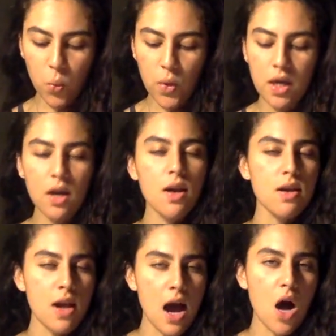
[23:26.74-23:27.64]
we
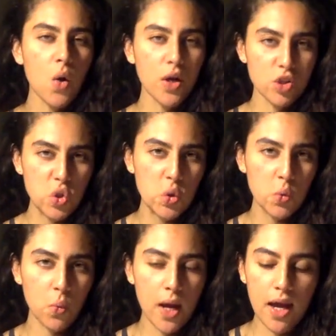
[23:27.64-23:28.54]
now in a
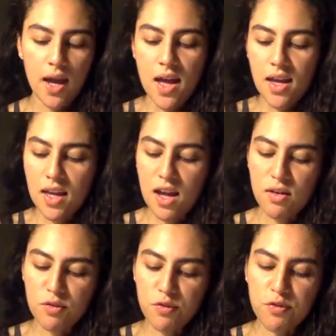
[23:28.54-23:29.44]
certain way
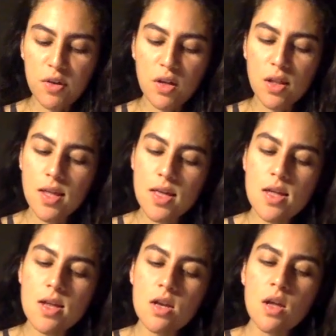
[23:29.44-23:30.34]
can fill
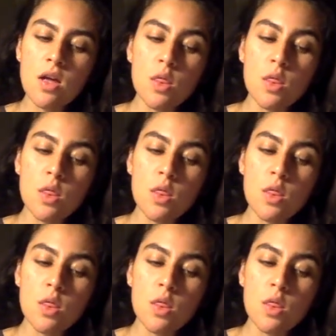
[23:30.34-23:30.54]
in